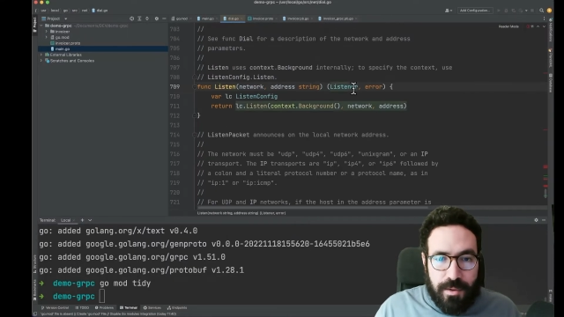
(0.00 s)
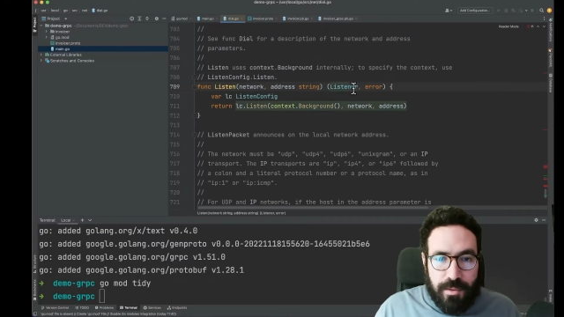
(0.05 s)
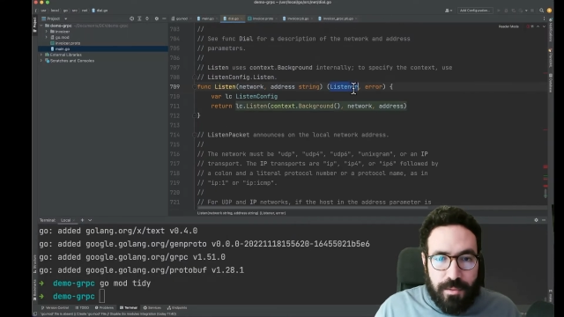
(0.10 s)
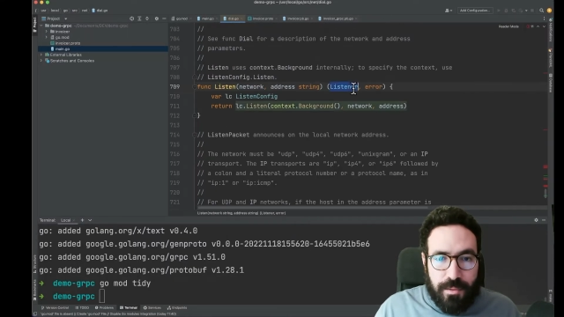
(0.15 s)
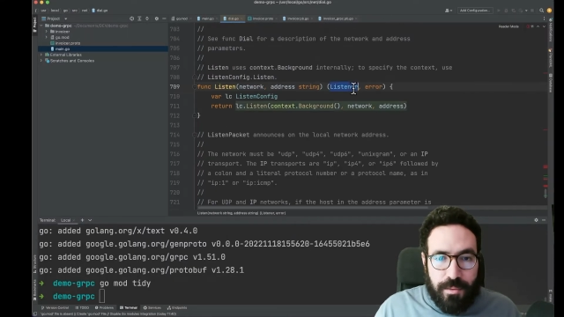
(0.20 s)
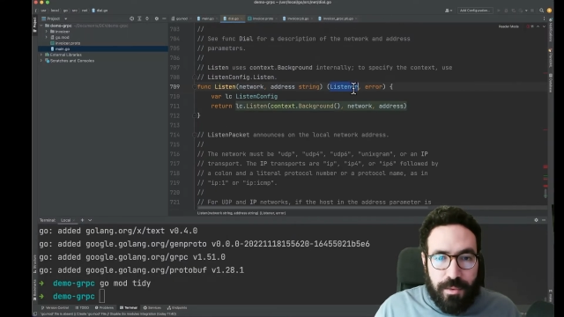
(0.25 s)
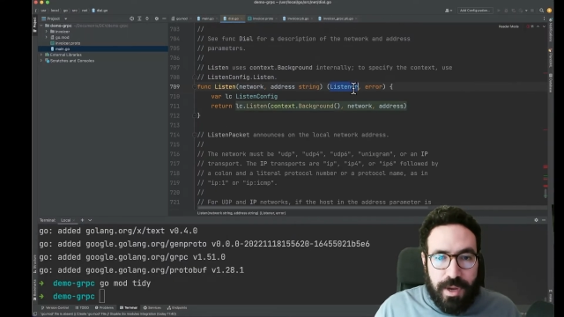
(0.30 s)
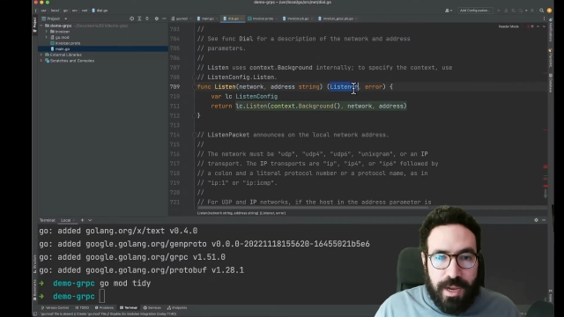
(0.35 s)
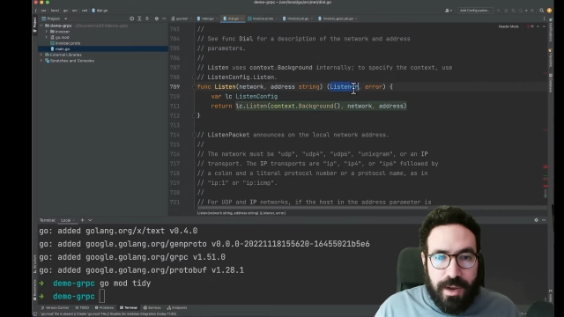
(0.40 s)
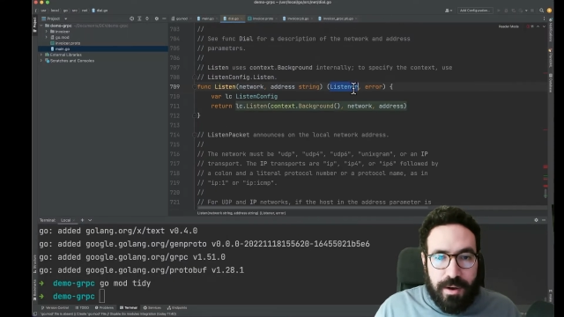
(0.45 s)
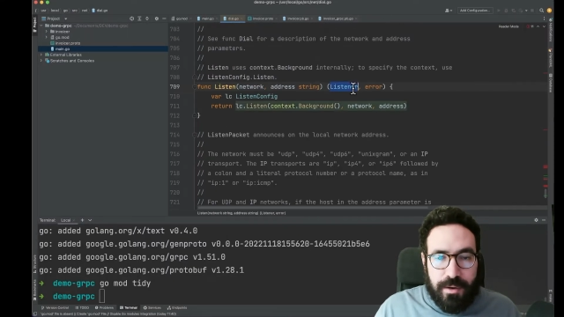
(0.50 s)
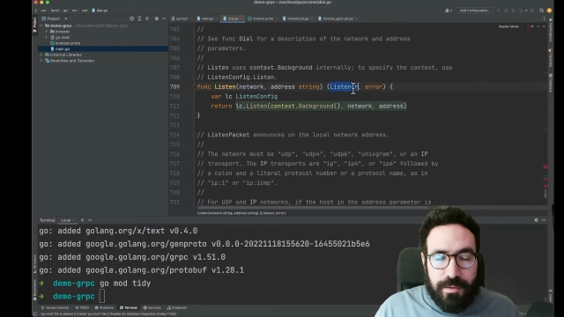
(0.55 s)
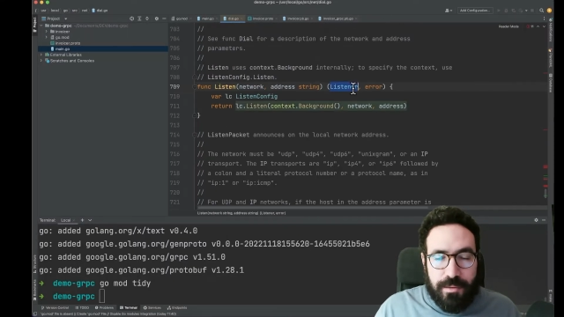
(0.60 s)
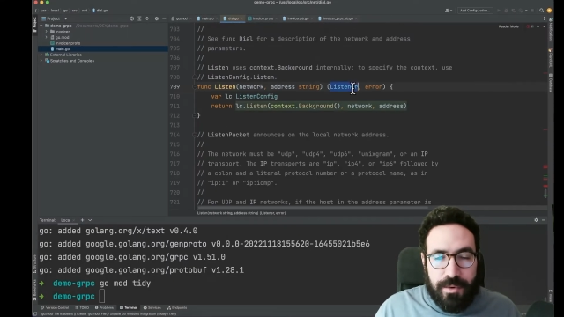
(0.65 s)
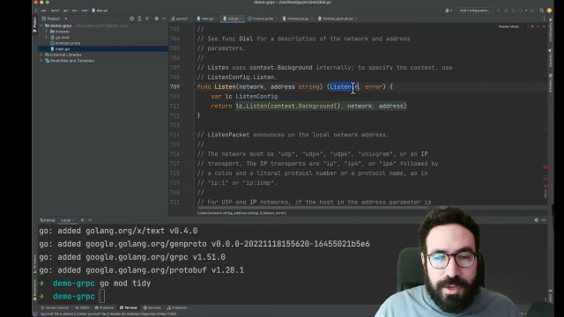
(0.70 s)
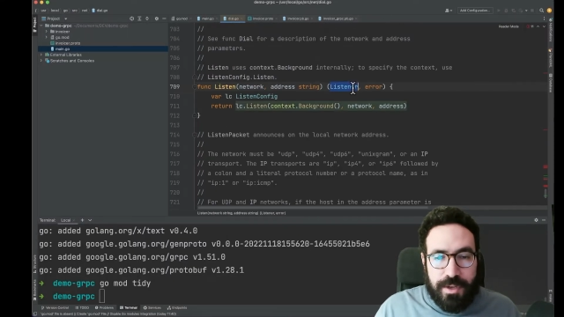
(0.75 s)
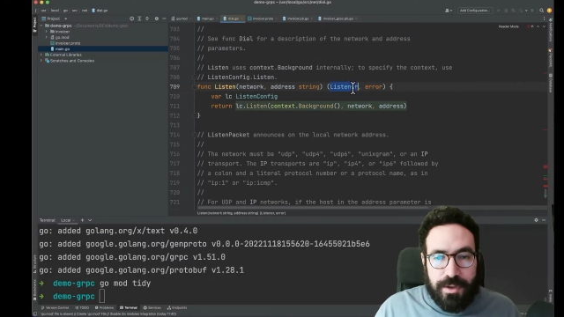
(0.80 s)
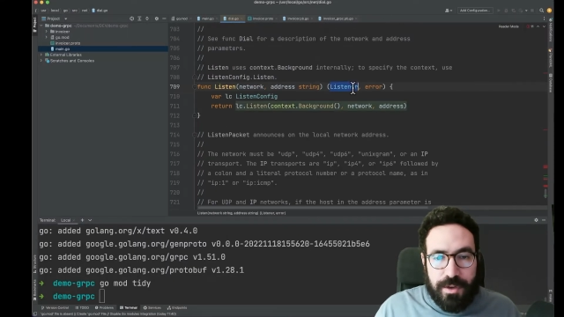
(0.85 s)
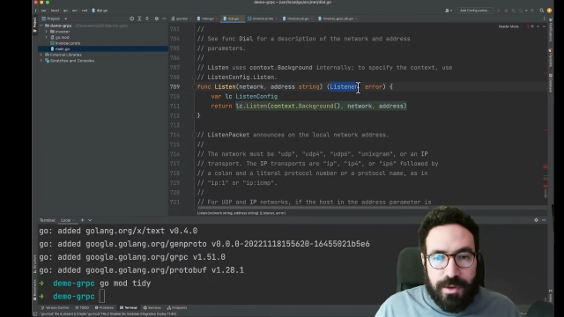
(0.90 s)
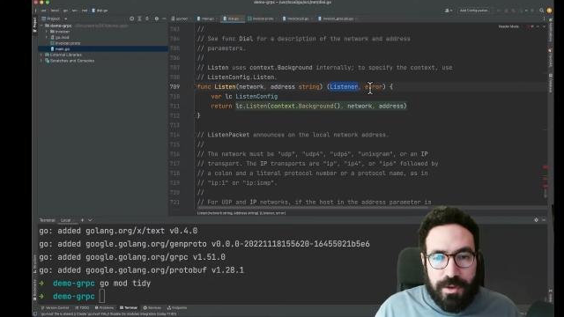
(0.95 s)
will
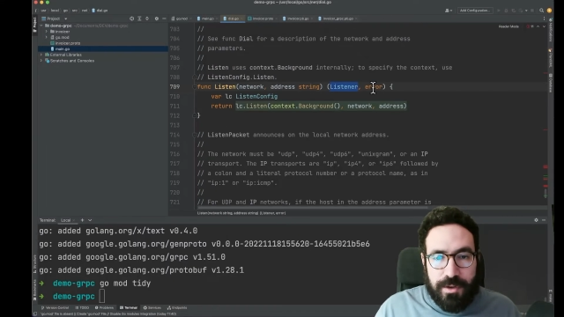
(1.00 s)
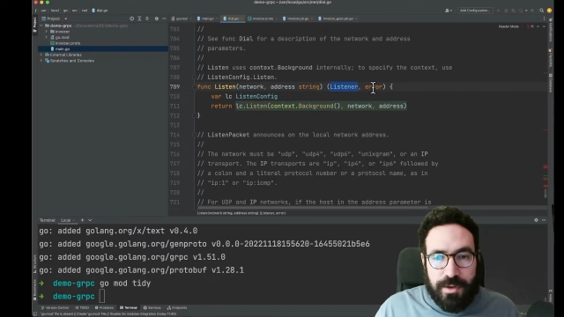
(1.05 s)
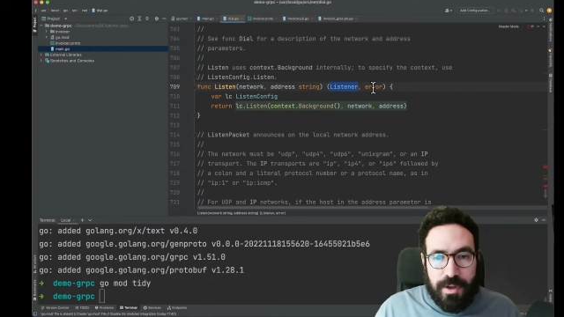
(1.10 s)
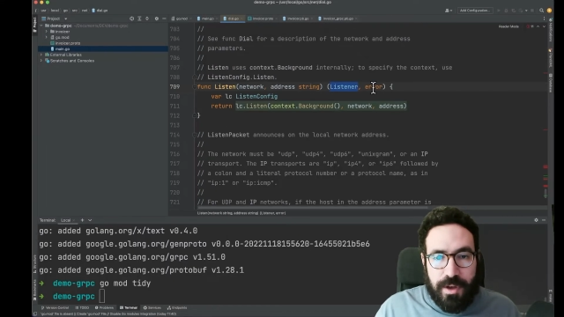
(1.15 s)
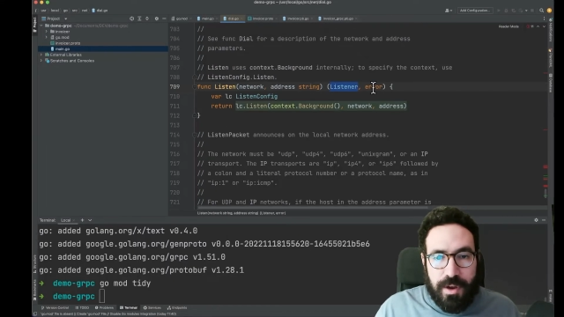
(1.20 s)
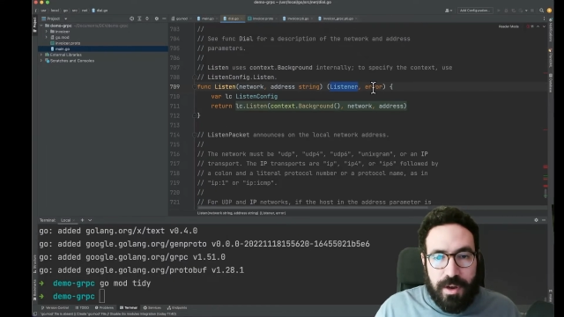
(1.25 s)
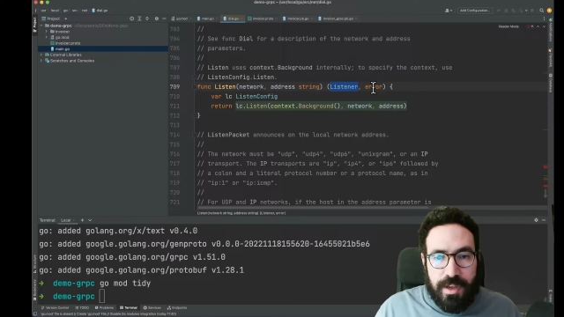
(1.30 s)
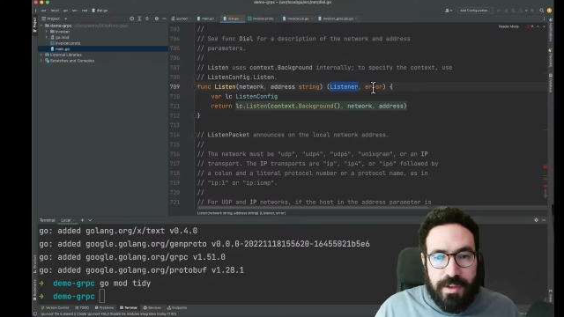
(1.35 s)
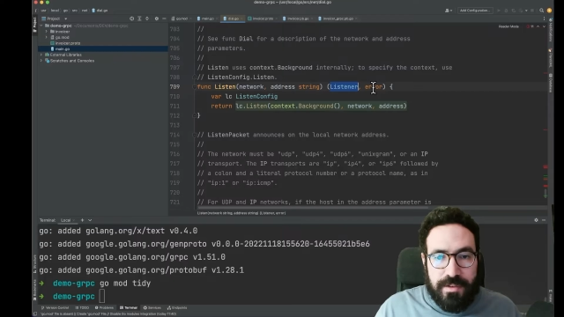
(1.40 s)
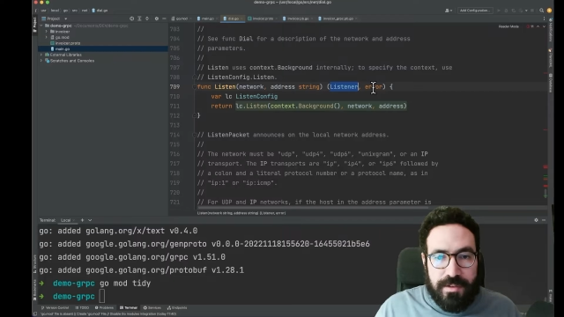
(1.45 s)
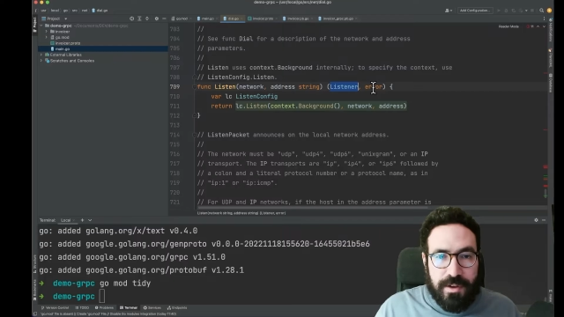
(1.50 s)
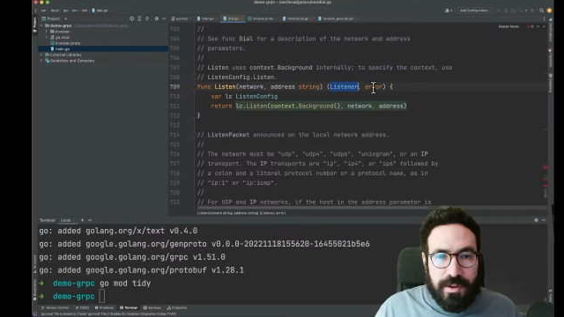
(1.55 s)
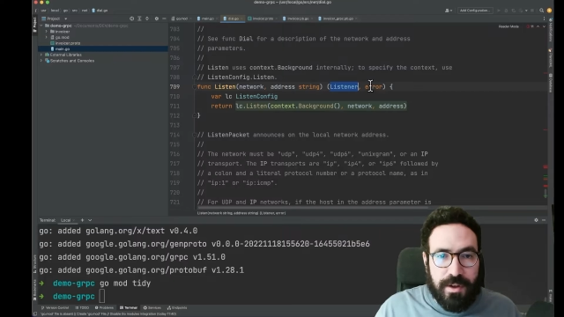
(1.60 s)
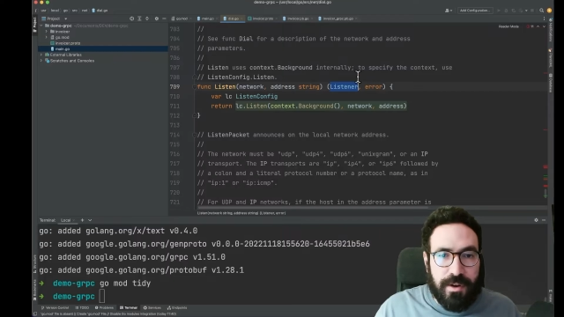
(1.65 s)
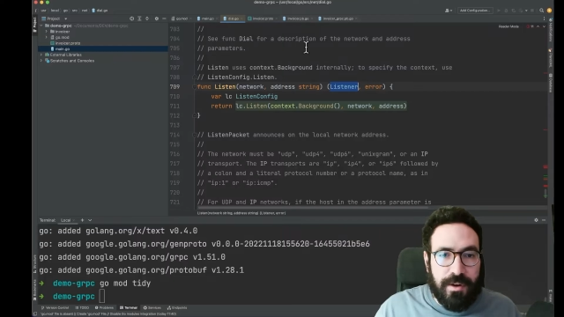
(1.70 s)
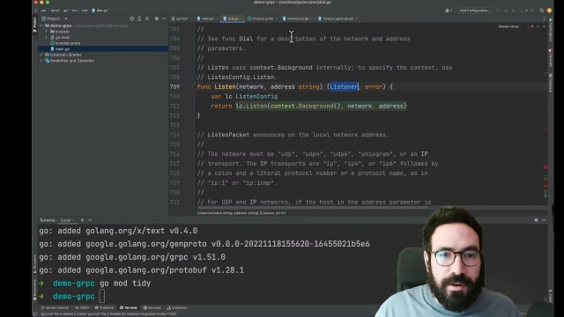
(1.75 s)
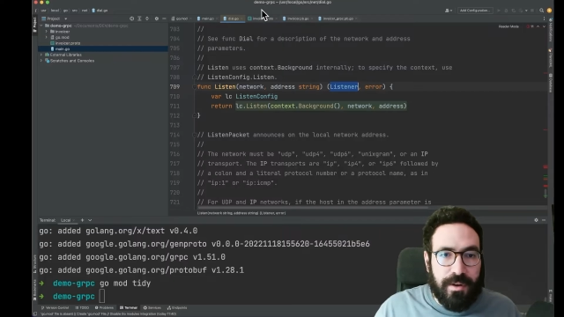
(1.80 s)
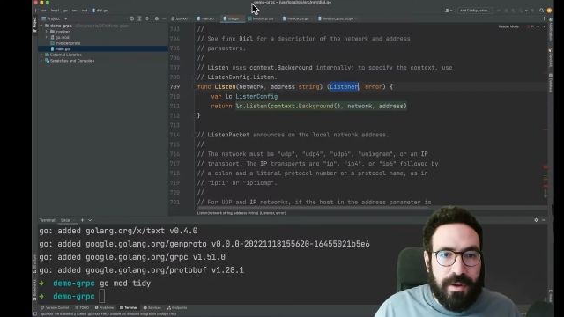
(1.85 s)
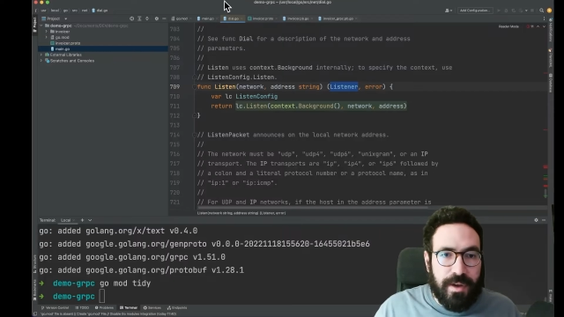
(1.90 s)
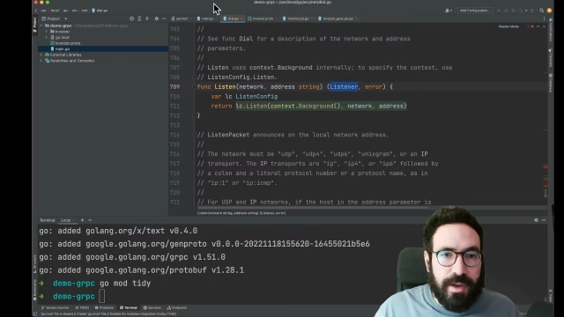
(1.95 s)
return a
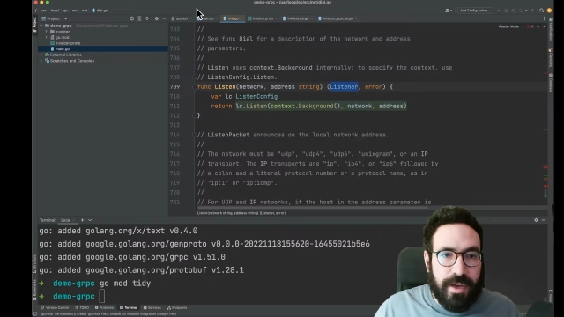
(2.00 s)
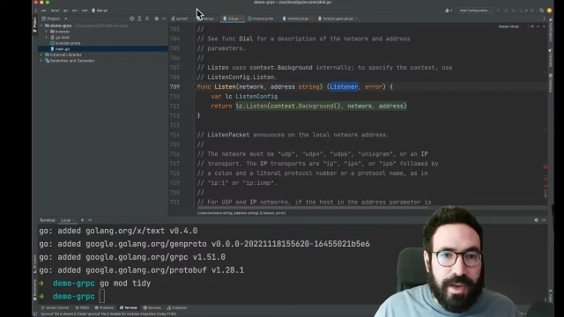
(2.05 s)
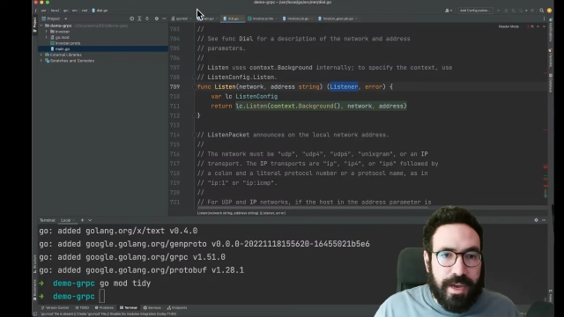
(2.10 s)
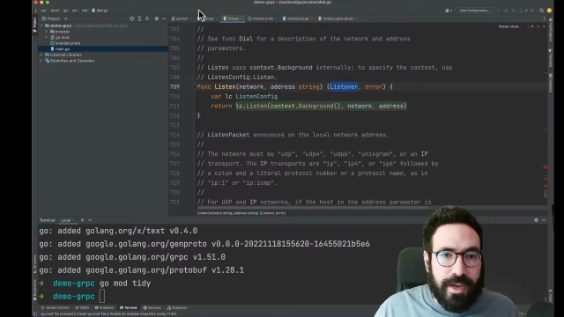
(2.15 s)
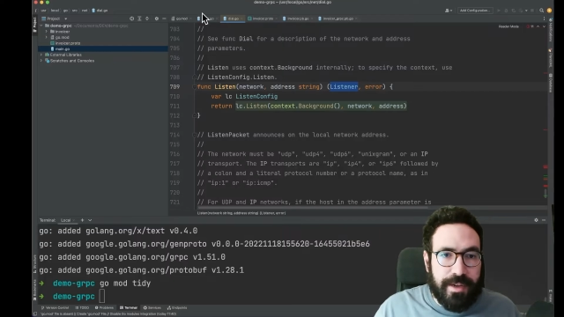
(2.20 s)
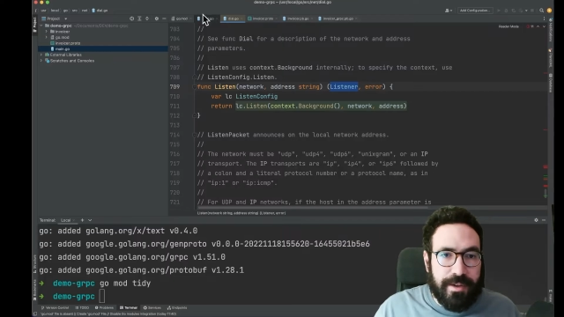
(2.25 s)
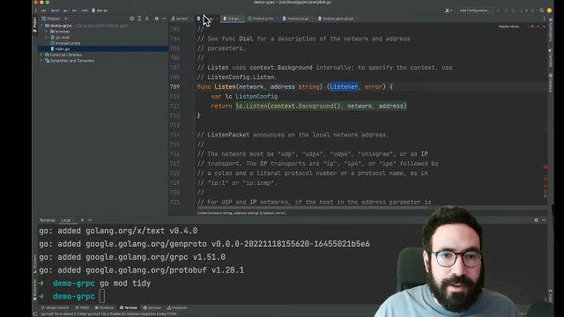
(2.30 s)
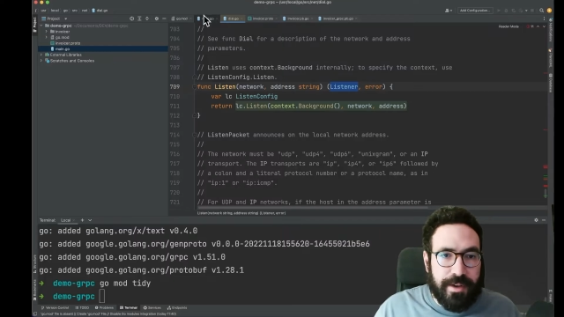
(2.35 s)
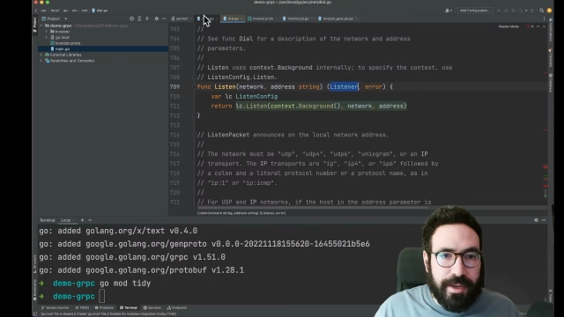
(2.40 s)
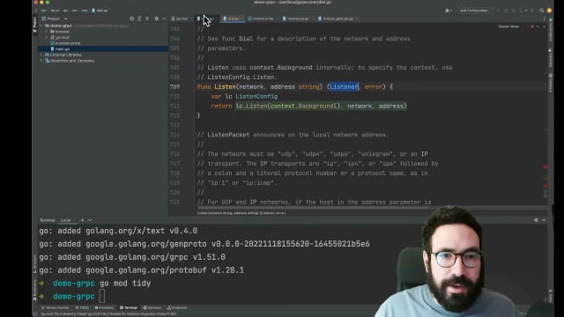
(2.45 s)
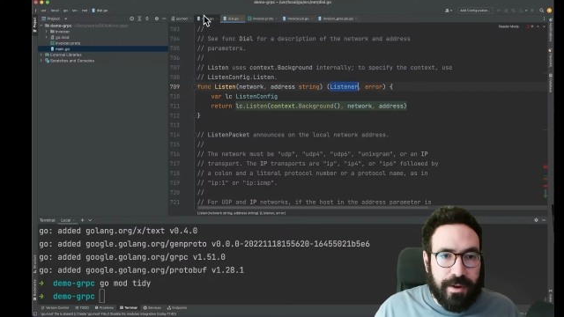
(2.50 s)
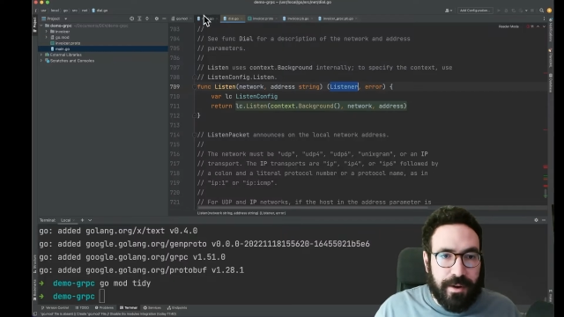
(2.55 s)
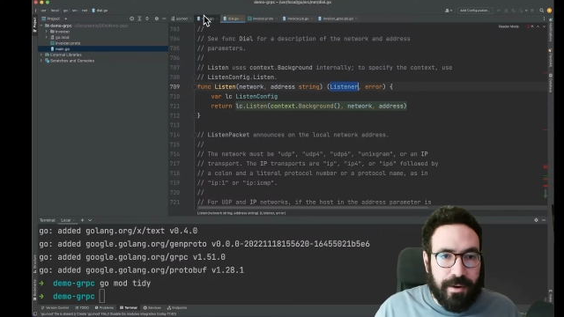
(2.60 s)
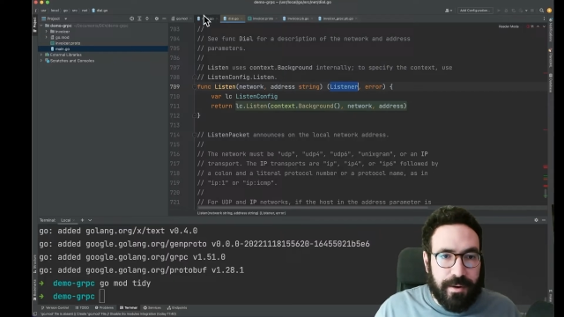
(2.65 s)
listener and an error.